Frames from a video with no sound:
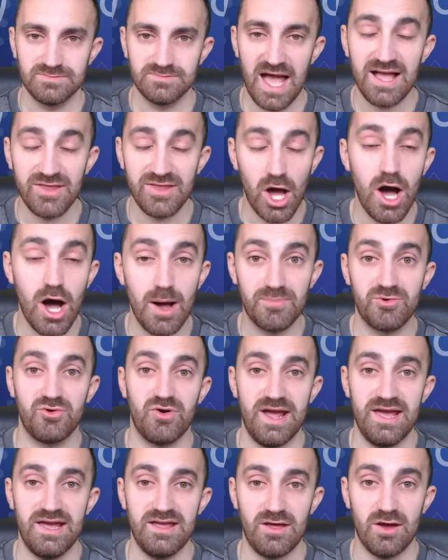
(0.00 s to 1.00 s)
and
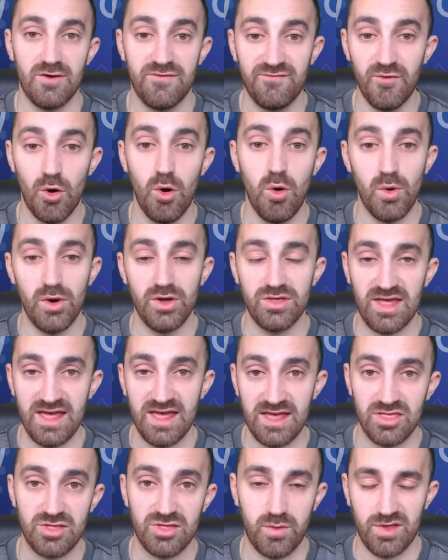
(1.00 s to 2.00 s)
upgrade a forward
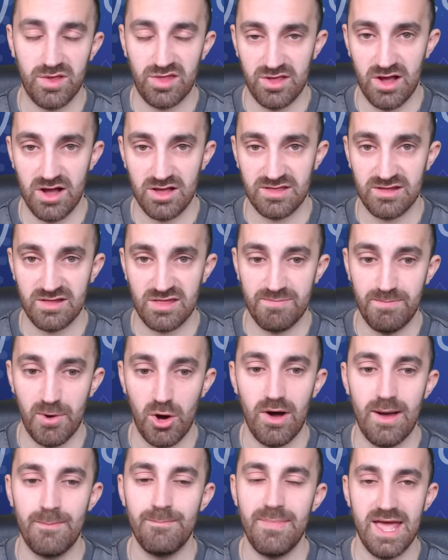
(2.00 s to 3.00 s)
into a starting
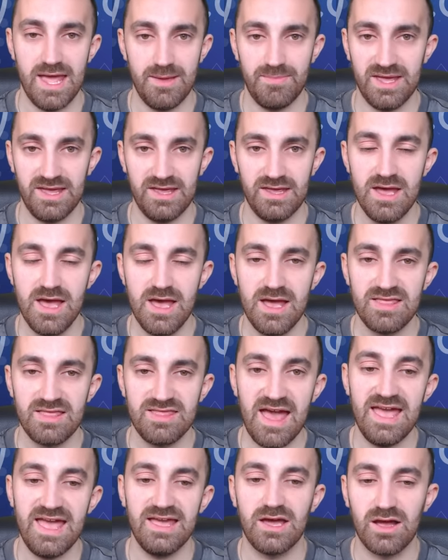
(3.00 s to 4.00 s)
spot and maybe
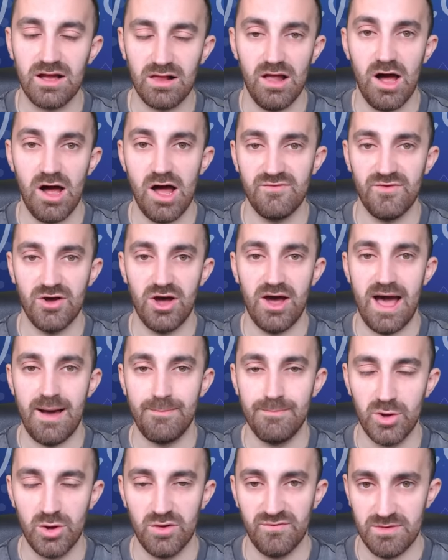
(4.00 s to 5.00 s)
take Cliver
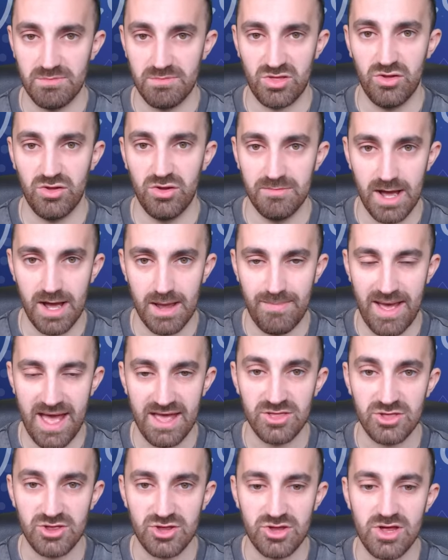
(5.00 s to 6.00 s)
and move him to my
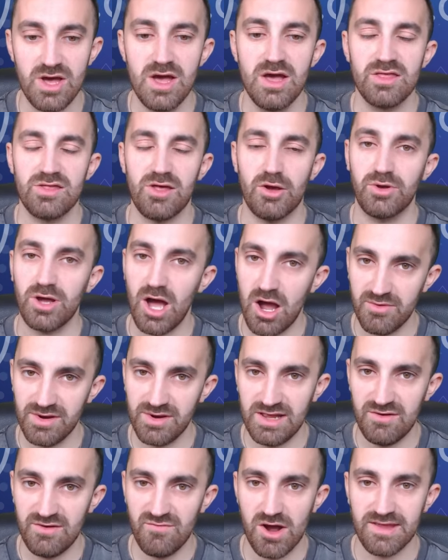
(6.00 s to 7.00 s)
bench. So
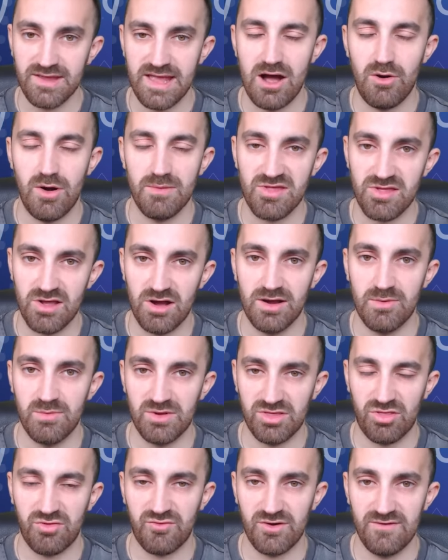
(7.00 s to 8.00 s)
currently right now I'm starting
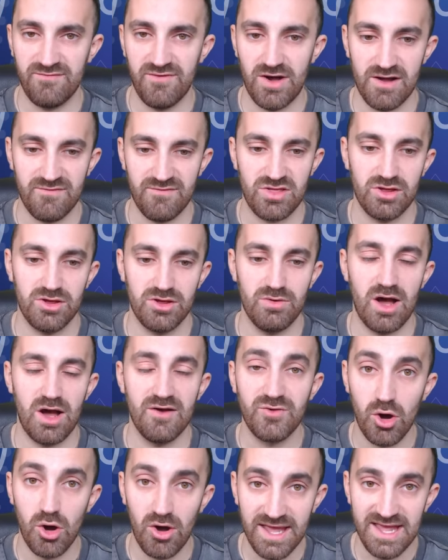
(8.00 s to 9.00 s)
with a 3-5-2.
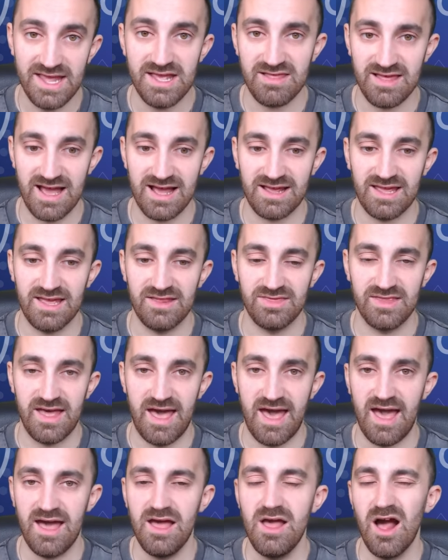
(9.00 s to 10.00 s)
I've got Isak in
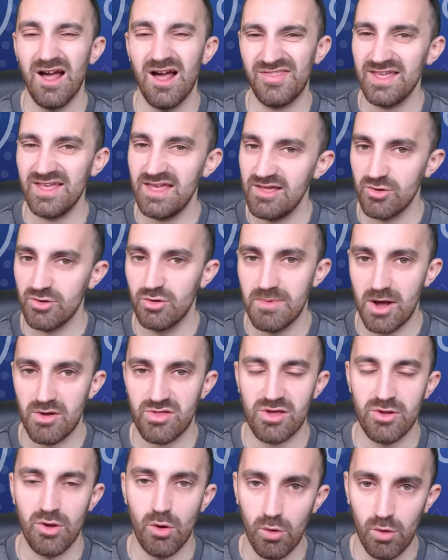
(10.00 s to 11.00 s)
there. I think he's
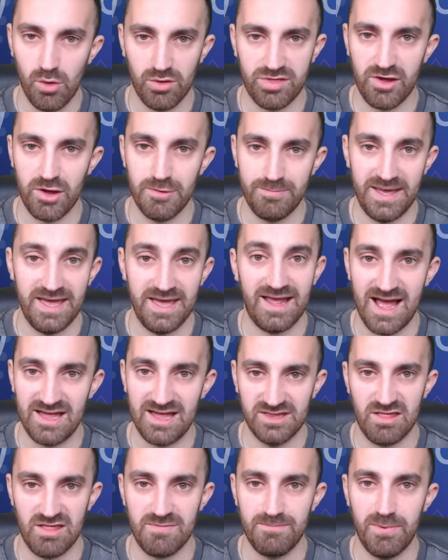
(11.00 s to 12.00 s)
almost an auto pick at
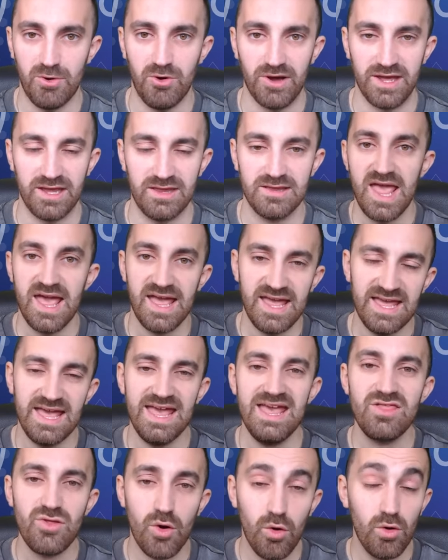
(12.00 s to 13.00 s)
this point. He
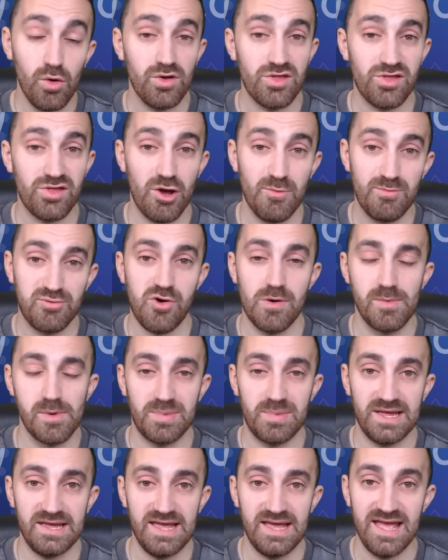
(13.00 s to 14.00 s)
is also
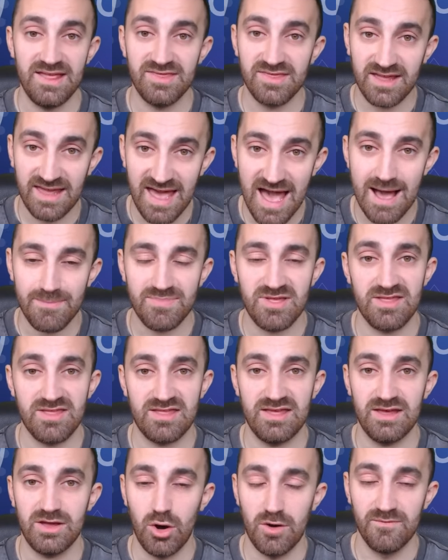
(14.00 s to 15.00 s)
probably in the
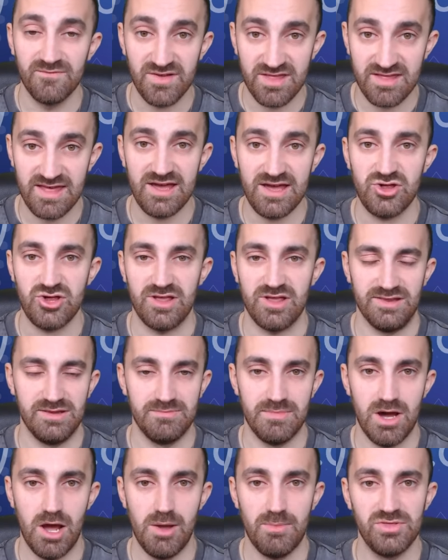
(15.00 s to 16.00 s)
captaincy conversation at the
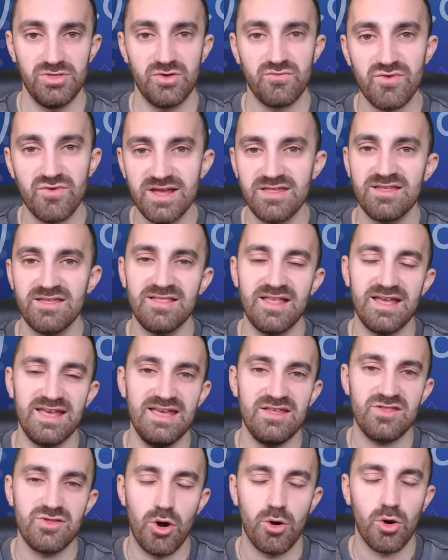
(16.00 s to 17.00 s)
moment. The reason that
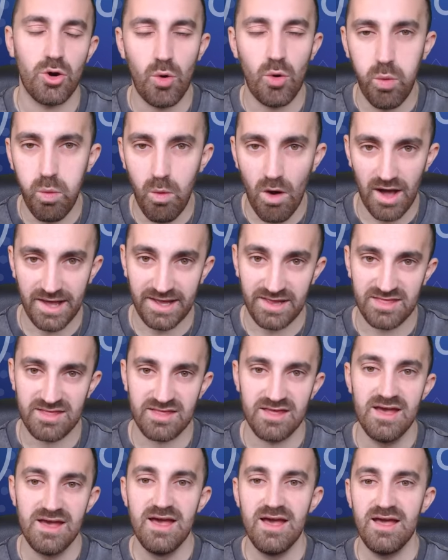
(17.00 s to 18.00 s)
he's not
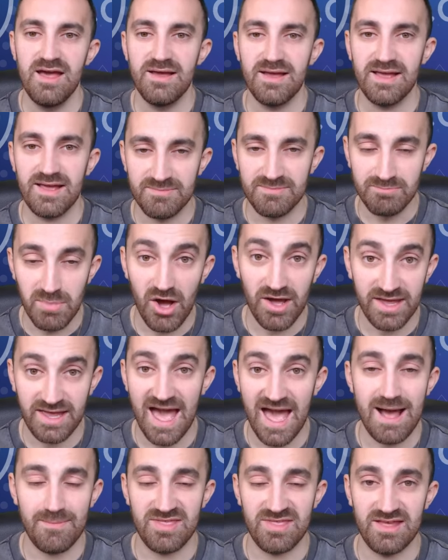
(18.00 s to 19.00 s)
quite my
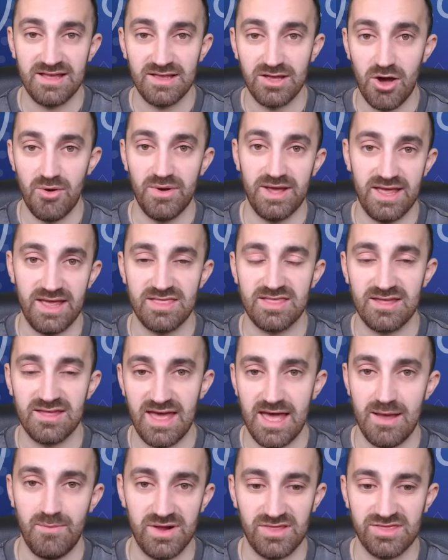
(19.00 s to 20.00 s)
captain going into
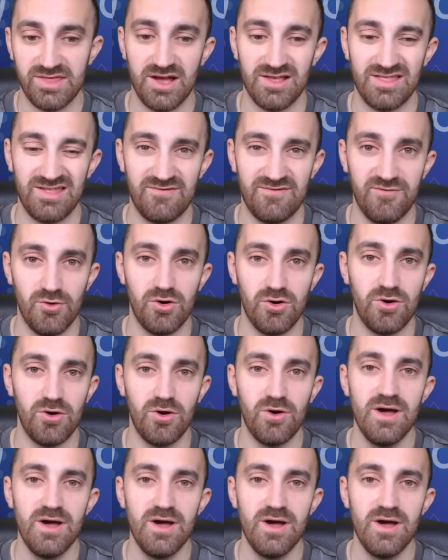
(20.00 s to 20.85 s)
game week 34